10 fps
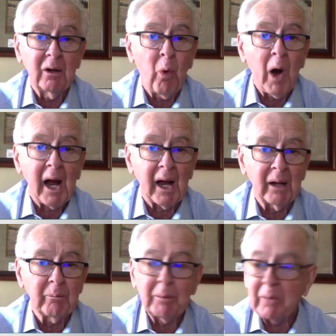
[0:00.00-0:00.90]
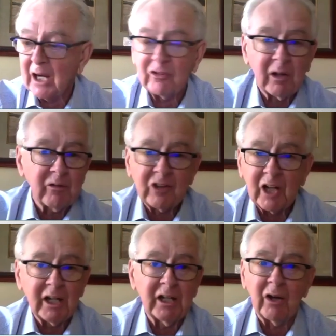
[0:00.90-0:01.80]
Why? Be- because they've
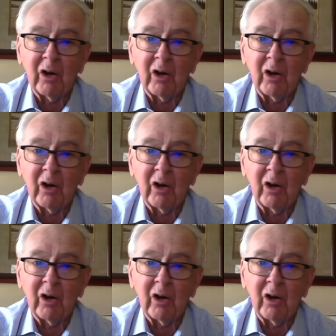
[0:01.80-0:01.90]
studied